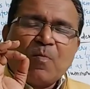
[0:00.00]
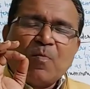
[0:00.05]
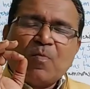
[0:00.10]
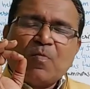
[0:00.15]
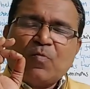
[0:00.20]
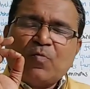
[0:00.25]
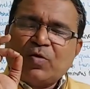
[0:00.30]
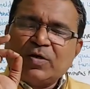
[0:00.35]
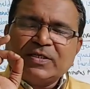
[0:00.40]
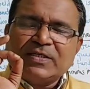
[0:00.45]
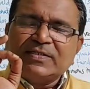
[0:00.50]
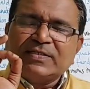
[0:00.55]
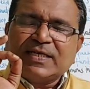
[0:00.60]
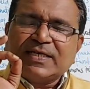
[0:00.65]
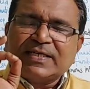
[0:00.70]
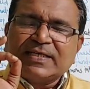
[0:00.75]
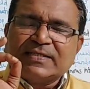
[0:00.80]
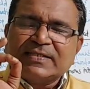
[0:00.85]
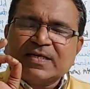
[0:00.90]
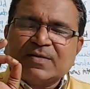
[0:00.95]
what is
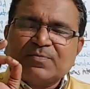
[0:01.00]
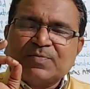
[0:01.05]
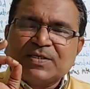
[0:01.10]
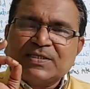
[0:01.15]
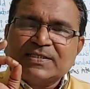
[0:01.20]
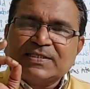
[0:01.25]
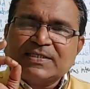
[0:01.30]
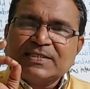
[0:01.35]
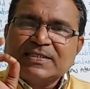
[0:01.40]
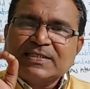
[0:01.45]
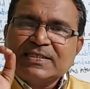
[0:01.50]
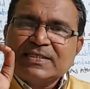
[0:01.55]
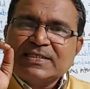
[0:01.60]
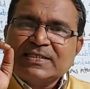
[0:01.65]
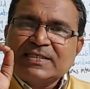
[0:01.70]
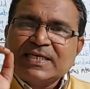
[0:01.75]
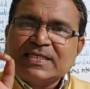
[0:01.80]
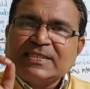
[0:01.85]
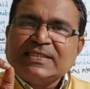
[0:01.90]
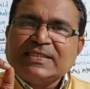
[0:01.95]
that examples?
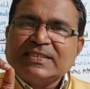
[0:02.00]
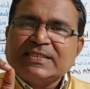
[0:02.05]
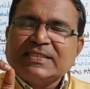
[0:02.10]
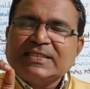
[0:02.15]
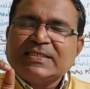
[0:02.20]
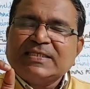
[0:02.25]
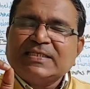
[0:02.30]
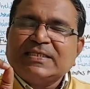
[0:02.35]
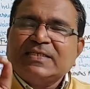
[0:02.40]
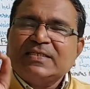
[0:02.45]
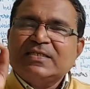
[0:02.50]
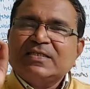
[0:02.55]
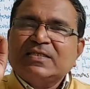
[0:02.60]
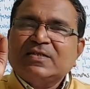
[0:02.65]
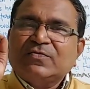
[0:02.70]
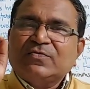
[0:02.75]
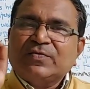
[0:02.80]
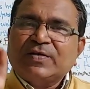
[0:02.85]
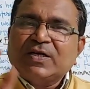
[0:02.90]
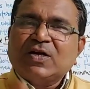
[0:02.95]
Density,
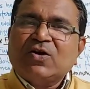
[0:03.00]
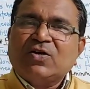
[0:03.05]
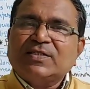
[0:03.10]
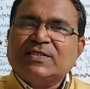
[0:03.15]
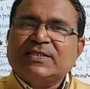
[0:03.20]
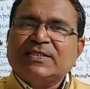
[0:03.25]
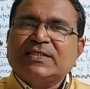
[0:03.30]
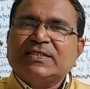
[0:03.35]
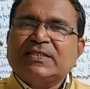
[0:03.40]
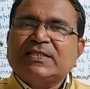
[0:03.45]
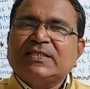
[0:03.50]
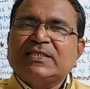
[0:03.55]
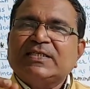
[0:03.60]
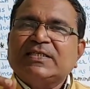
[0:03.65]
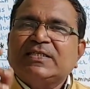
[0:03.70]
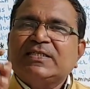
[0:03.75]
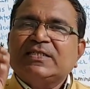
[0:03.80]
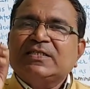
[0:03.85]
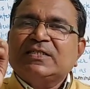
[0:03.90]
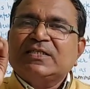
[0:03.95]

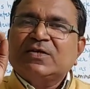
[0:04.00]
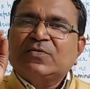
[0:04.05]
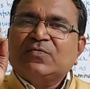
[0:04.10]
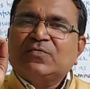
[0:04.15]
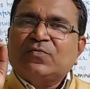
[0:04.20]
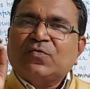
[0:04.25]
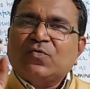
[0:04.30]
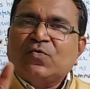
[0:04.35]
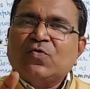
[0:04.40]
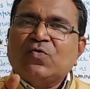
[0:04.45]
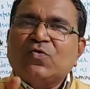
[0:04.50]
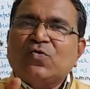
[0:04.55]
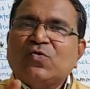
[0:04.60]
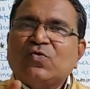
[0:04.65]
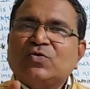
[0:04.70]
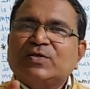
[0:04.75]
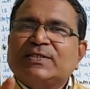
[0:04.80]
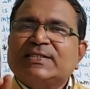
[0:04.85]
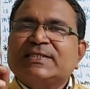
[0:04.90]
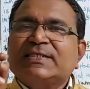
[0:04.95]
velocity,
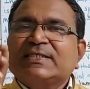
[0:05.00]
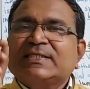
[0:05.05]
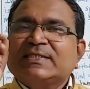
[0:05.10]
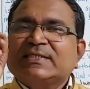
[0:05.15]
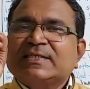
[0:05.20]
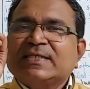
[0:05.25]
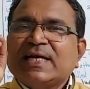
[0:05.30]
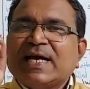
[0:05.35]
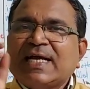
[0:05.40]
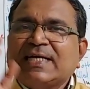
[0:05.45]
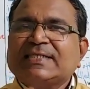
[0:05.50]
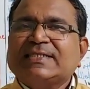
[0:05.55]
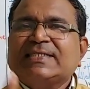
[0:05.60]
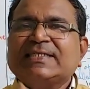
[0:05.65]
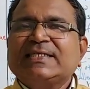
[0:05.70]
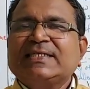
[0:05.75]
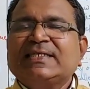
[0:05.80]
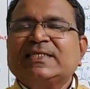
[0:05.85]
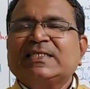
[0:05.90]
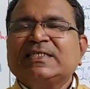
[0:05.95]
force,
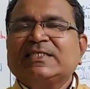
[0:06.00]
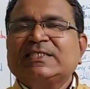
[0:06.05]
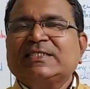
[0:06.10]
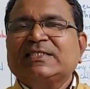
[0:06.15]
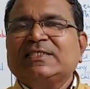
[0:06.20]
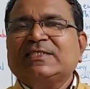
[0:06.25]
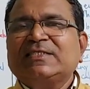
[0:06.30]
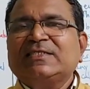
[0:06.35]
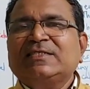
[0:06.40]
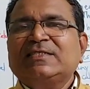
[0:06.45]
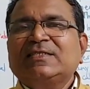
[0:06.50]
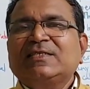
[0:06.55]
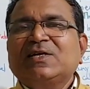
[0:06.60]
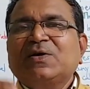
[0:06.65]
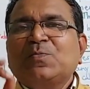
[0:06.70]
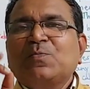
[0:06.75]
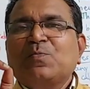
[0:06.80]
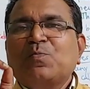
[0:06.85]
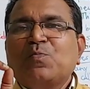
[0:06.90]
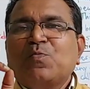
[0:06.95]
acceleration,
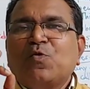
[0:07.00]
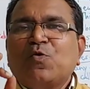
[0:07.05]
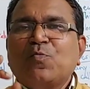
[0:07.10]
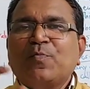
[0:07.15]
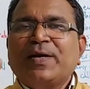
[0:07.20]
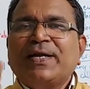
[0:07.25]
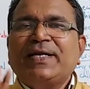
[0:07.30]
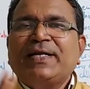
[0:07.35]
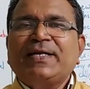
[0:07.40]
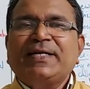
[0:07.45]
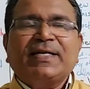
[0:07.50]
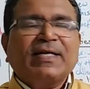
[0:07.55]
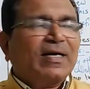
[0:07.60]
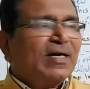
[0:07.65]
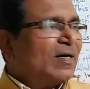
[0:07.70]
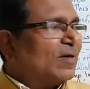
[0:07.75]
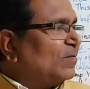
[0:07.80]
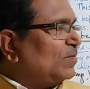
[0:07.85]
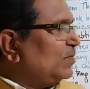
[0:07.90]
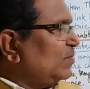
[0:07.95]

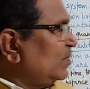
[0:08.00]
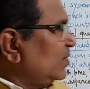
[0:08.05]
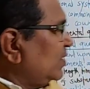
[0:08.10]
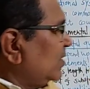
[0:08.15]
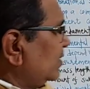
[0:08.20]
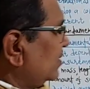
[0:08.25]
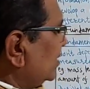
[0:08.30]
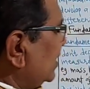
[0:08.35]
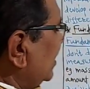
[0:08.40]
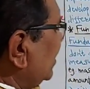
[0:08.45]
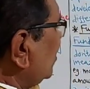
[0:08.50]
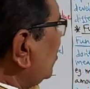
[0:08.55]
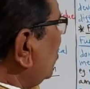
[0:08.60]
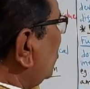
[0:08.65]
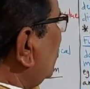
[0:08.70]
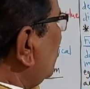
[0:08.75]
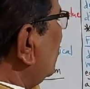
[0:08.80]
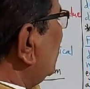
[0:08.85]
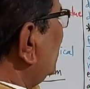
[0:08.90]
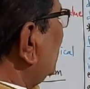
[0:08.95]
momentum, that
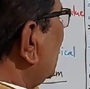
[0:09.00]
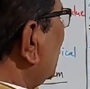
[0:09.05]
all